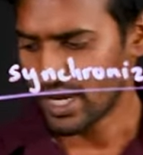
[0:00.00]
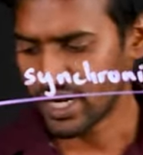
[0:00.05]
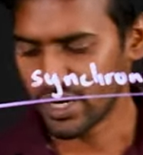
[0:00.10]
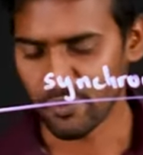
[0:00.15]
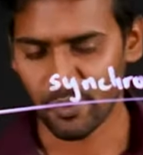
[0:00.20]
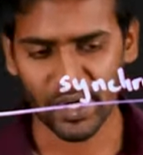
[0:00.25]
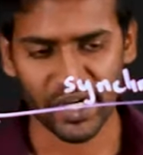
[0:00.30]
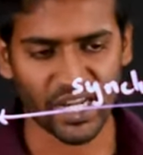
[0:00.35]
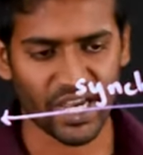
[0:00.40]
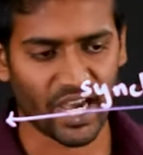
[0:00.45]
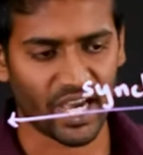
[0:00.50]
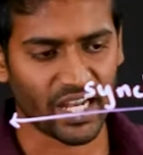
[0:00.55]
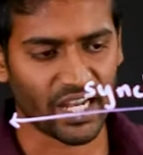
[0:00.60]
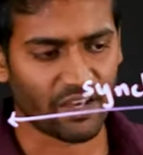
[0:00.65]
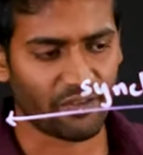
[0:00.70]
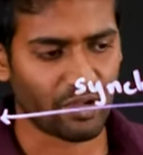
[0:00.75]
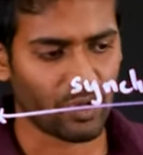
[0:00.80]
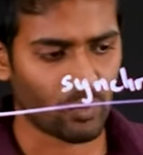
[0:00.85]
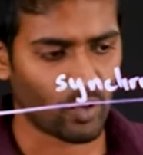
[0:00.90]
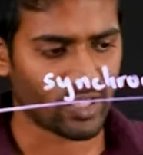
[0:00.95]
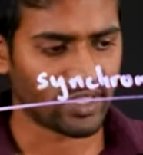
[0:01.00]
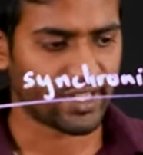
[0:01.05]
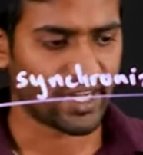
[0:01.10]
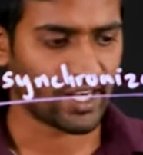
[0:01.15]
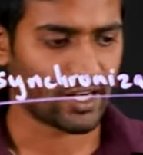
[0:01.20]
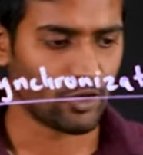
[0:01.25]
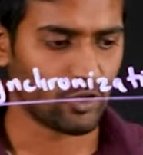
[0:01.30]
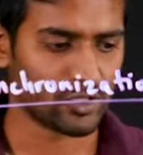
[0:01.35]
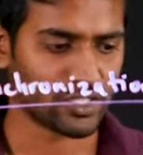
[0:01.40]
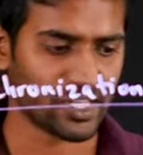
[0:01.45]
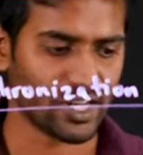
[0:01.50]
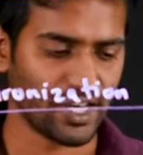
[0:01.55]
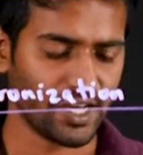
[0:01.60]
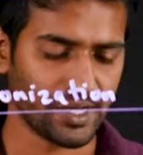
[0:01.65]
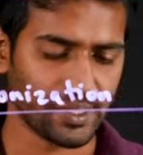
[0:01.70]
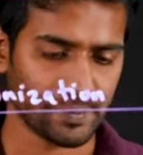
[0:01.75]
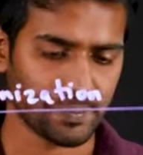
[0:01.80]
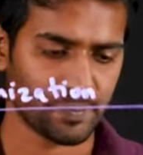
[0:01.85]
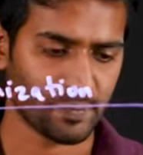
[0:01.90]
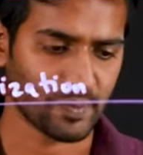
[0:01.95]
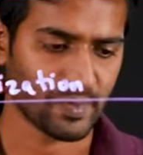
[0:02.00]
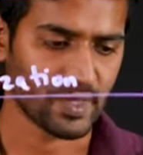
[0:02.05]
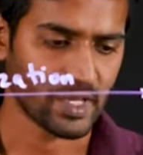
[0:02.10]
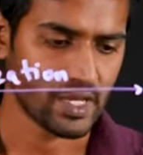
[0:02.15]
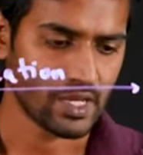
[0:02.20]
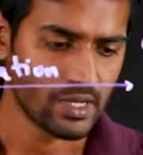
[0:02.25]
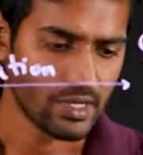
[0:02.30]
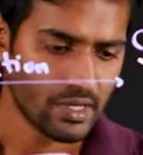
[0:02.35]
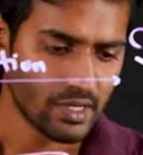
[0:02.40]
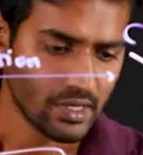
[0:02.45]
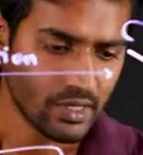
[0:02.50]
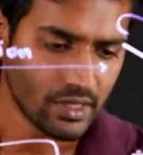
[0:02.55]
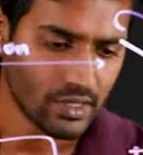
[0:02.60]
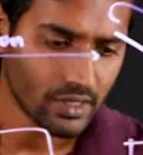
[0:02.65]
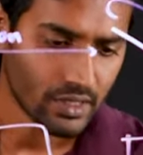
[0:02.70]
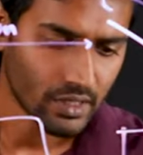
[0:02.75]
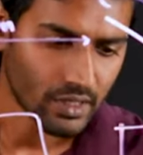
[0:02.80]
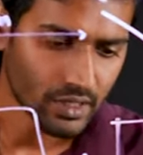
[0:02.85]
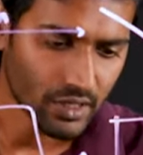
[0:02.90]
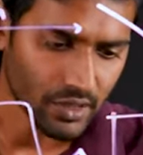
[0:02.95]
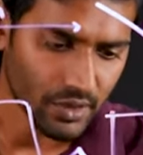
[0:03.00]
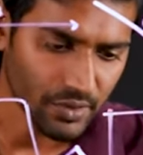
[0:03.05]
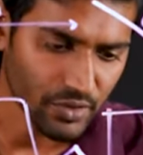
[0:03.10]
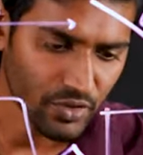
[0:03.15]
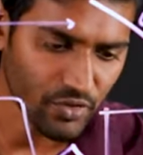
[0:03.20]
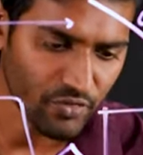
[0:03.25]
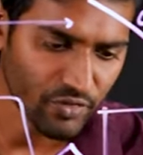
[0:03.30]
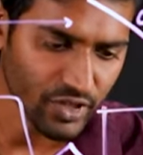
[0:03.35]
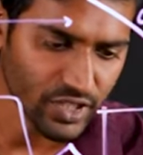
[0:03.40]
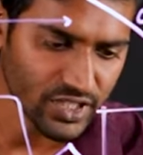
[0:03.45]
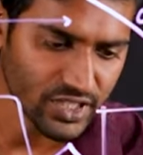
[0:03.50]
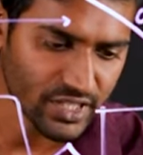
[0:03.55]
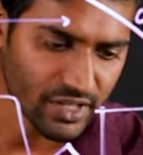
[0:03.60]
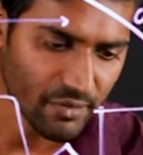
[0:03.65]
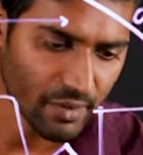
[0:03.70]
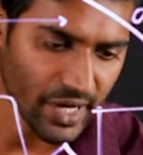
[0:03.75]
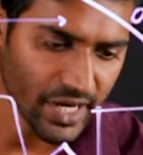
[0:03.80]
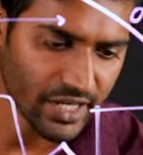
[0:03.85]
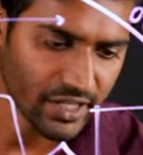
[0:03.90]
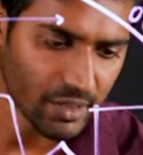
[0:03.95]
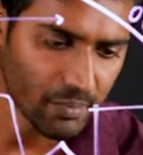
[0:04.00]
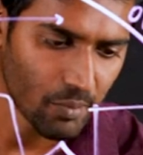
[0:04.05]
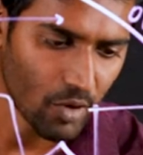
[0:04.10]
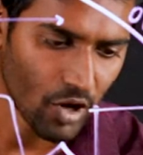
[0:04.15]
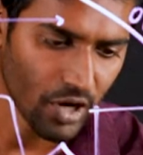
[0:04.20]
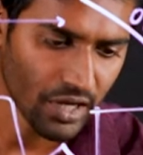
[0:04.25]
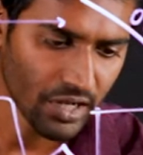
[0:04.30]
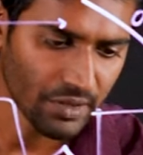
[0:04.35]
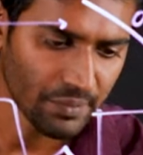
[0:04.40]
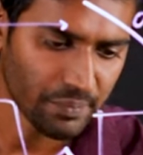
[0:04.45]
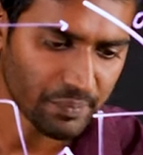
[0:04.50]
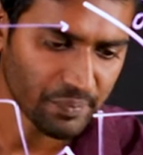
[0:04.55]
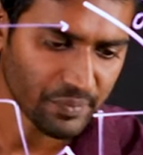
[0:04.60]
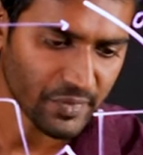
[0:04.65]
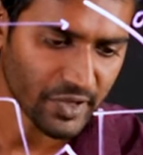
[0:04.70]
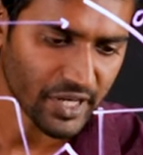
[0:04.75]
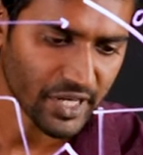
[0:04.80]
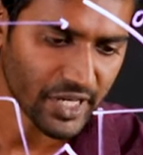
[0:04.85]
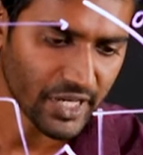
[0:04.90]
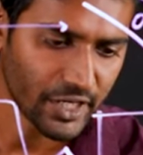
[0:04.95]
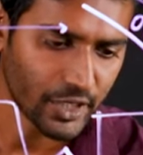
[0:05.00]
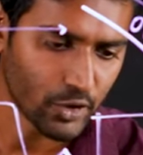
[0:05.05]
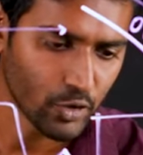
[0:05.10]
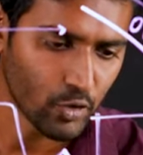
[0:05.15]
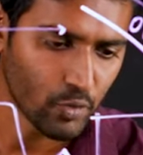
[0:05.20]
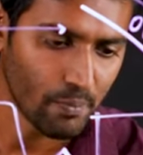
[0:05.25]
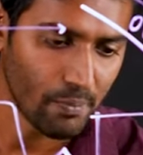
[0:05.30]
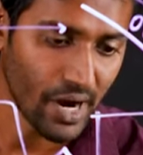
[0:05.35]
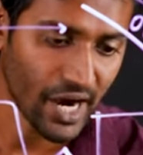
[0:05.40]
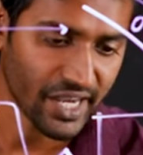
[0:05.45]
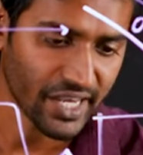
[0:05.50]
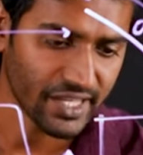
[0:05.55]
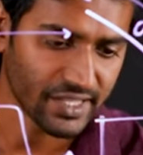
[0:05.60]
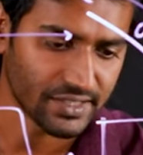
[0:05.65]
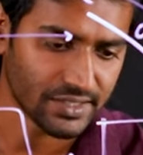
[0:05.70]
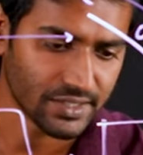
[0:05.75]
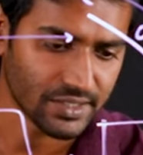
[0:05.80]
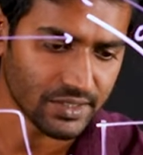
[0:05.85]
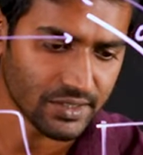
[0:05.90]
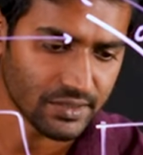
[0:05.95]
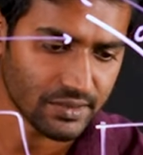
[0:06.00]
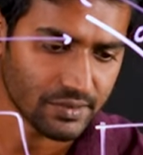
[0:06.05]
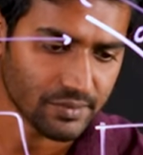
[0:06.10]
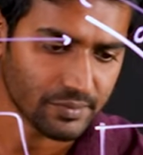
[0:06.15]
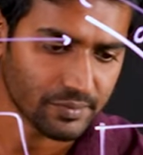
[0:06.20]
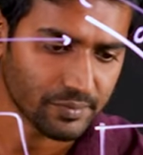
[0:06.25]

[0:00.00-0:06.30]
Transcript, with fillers: At a very high level, what that looks like uh, you first divide the model into buckets.